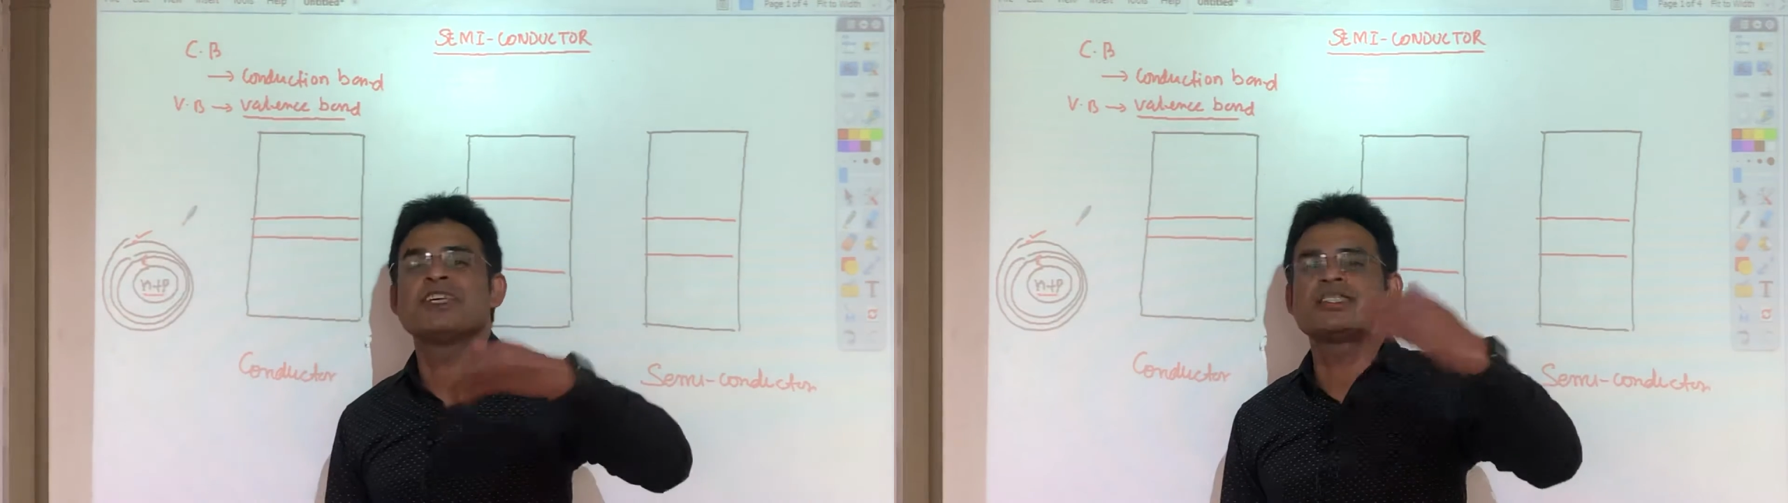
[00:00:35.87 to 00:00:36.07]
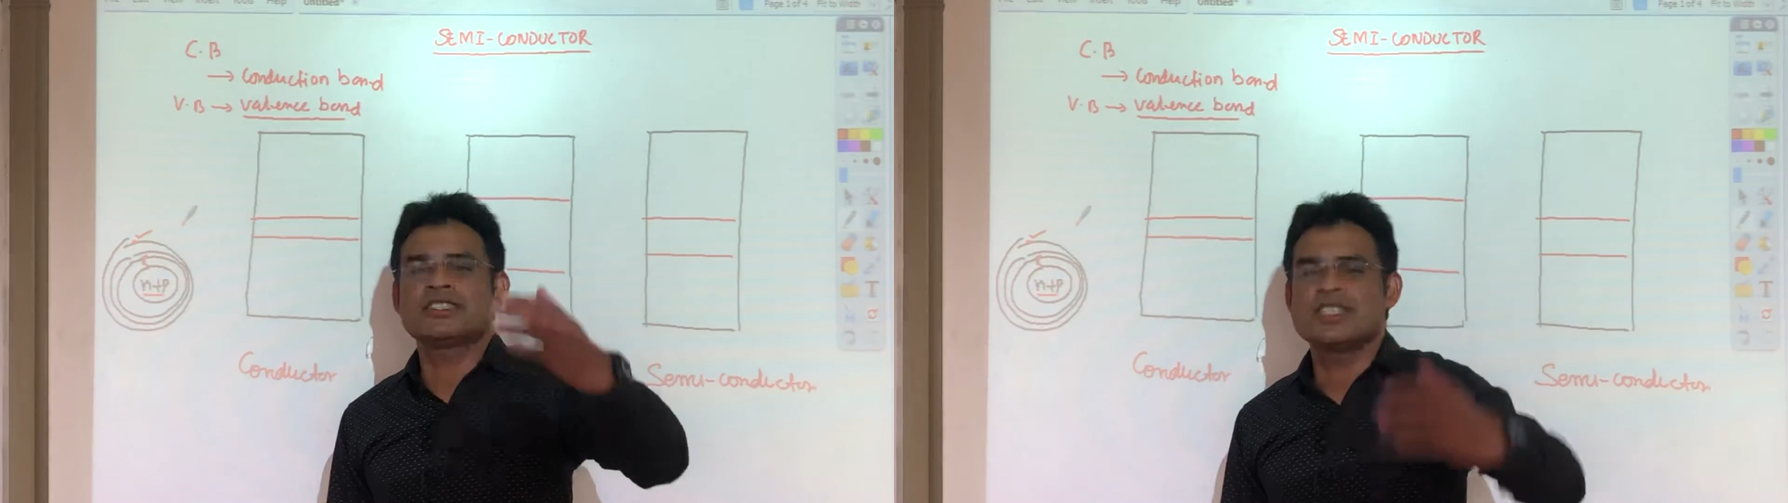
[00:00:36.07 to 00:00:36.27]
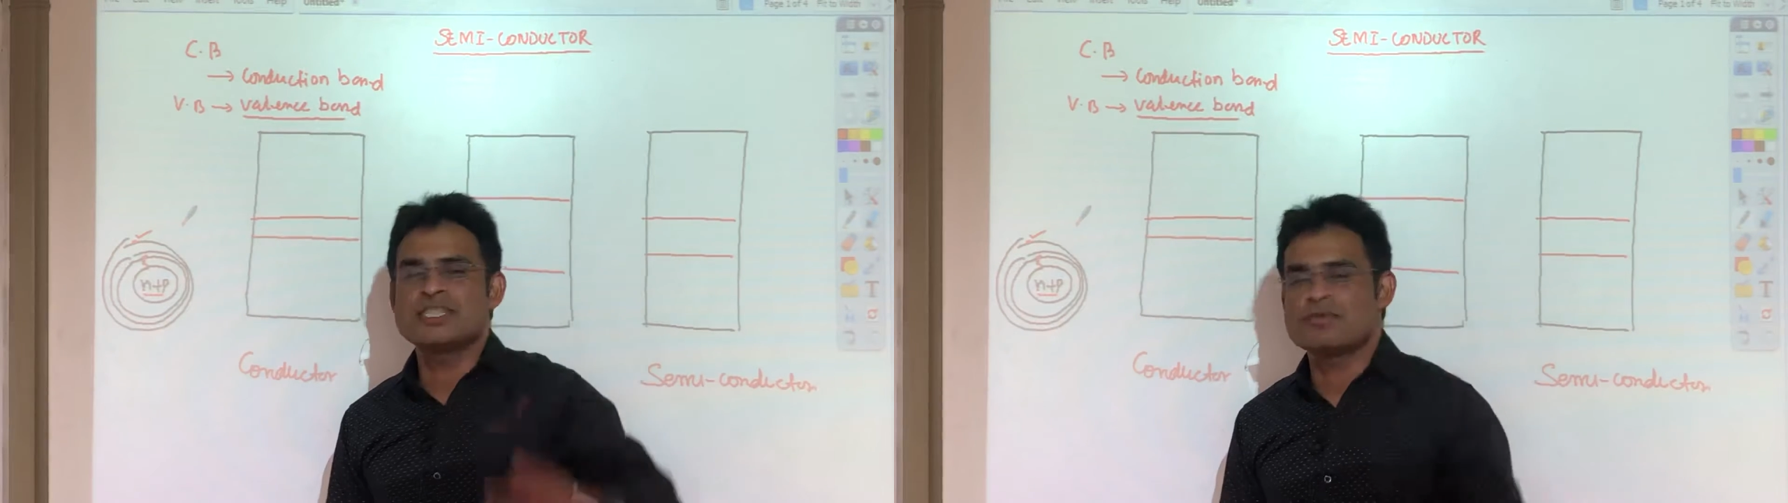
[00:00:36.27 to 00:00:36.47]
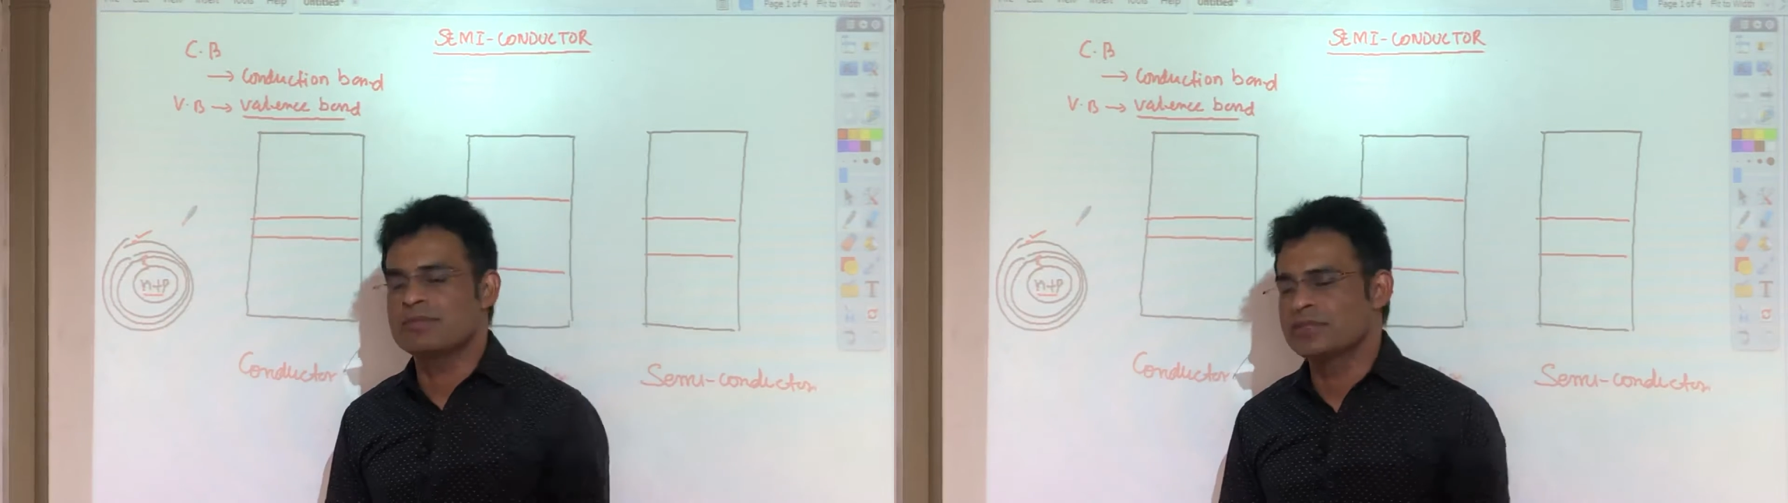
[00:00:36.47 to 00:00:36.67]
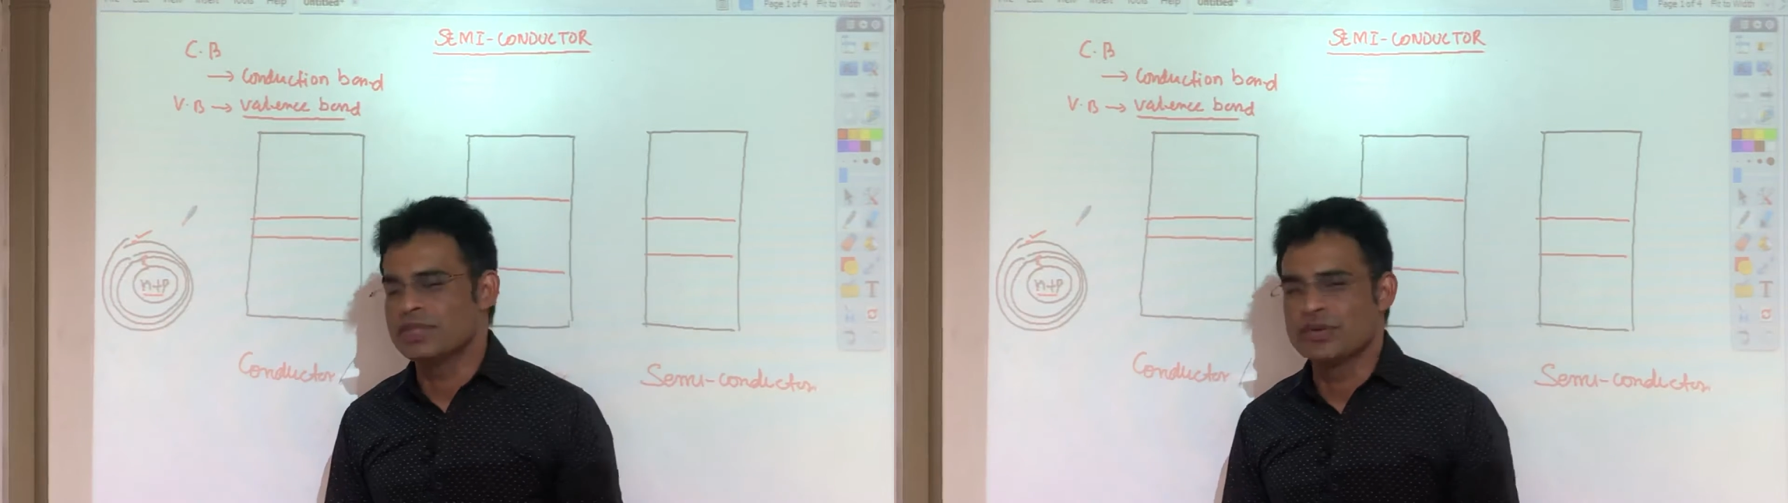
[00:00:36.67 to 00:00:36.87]
distance
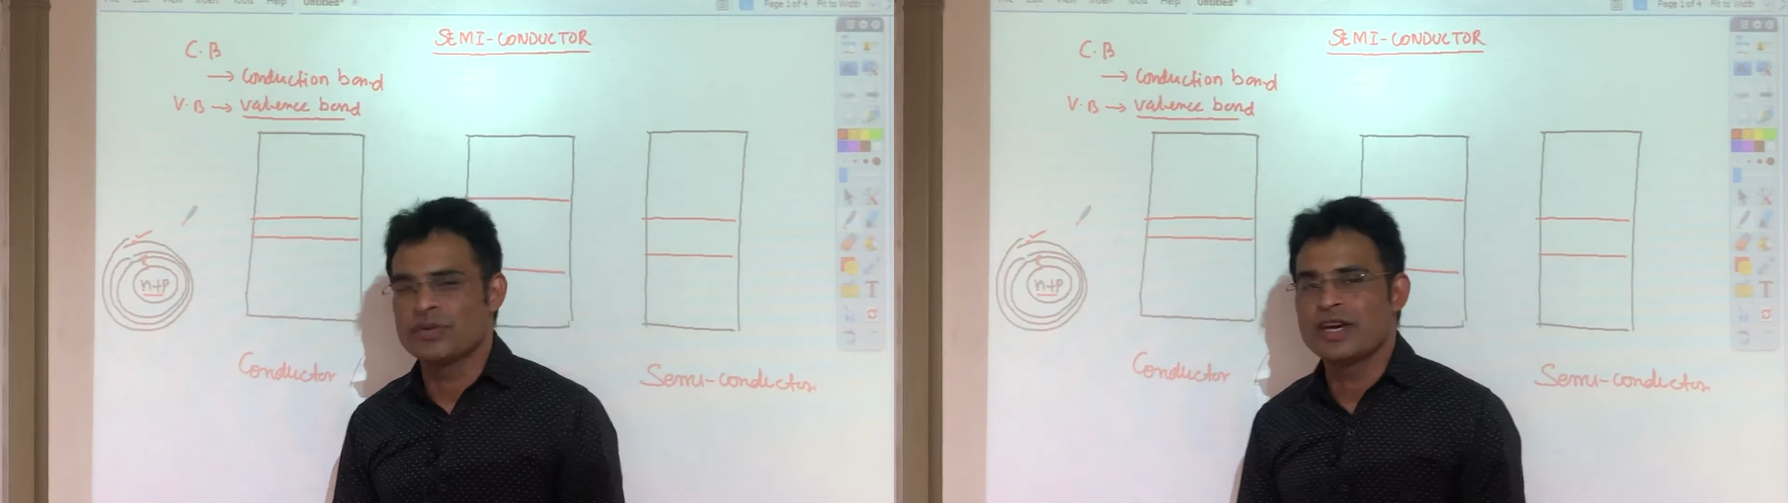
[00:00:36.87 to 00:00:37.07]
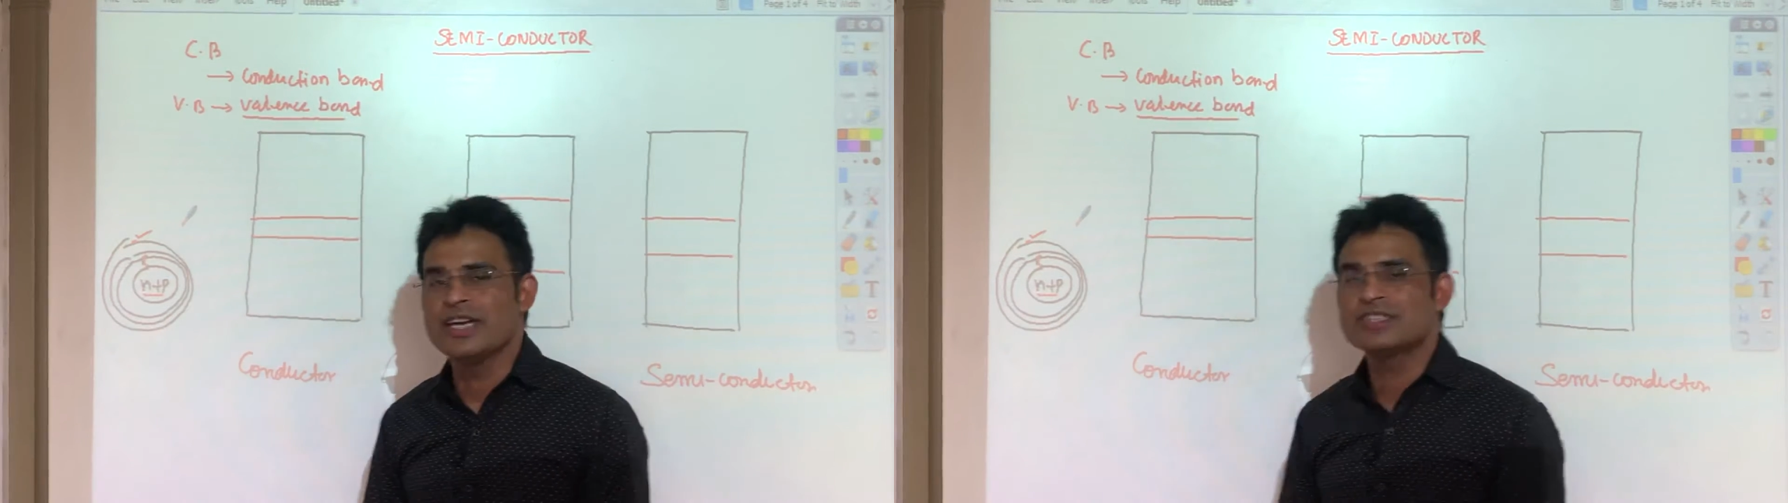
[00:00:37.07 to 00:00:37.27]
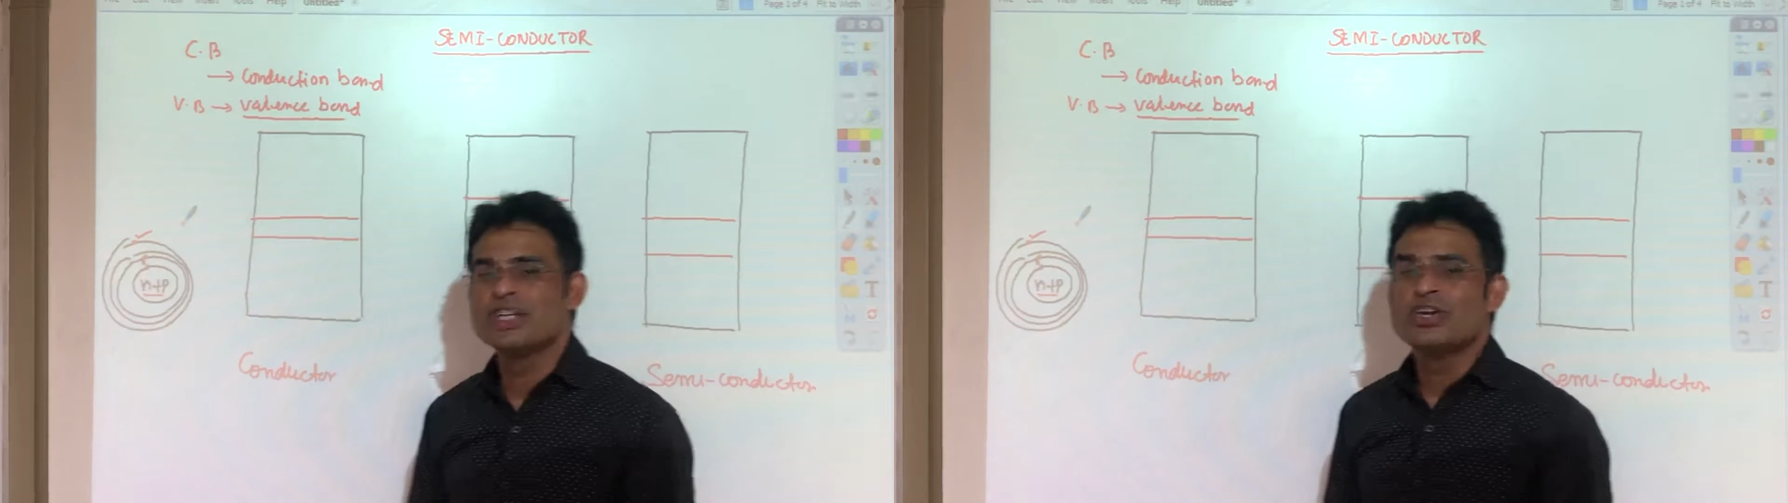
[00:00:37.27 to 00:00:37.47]
from the nucleus,